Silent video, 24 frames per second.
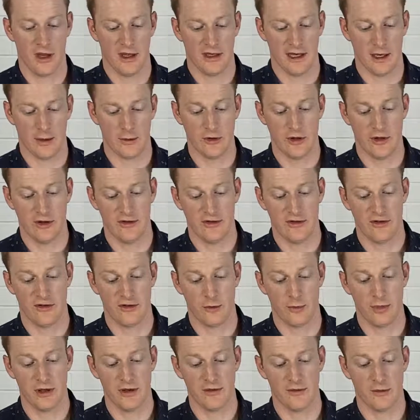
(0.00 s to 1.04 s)
Now we notice there's a
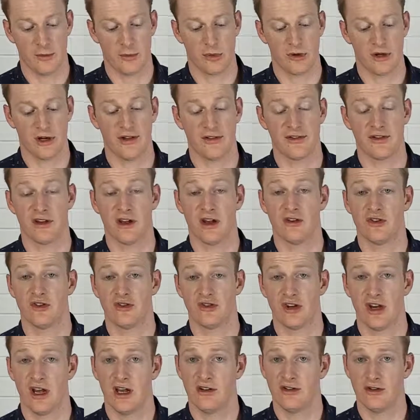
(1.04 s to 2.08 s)
bit of a pronunciation
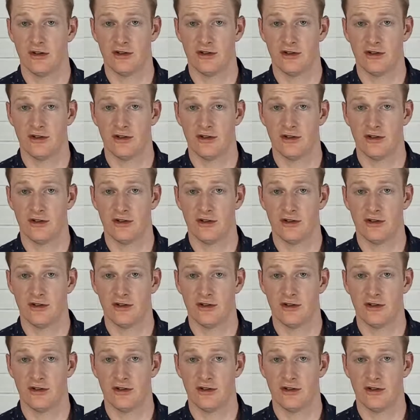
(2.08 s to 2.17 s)
change.